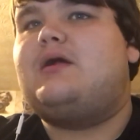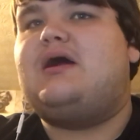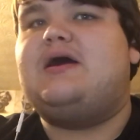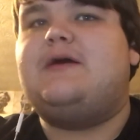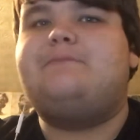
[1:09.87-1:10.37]

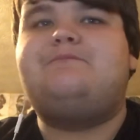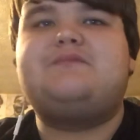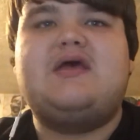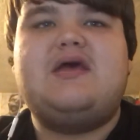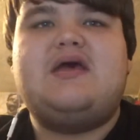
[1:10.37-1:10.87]
In
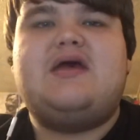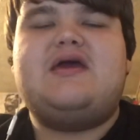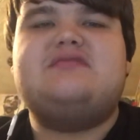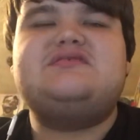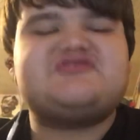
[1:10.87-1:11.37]

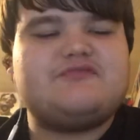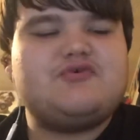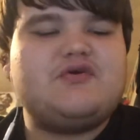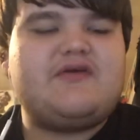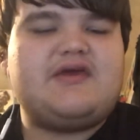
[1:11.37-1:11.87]
this
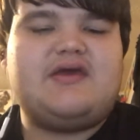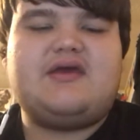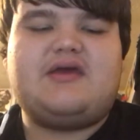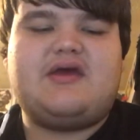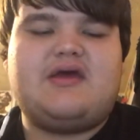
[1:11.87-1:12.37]

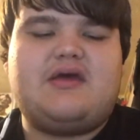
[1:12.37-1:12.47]
movie,